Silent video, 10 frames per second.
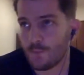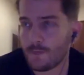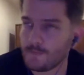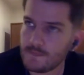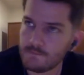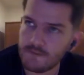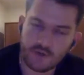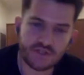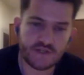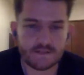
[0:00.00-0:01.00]
my
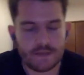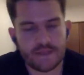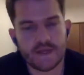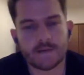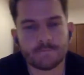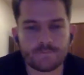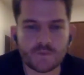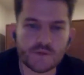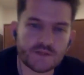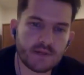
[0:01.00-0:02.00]
question is about that.
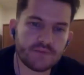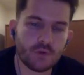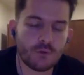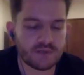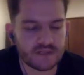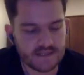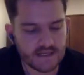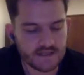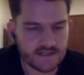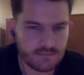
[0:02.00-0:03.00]
It's about tulpa
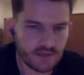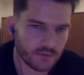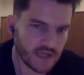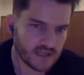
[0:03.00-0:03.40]
design. It's about reality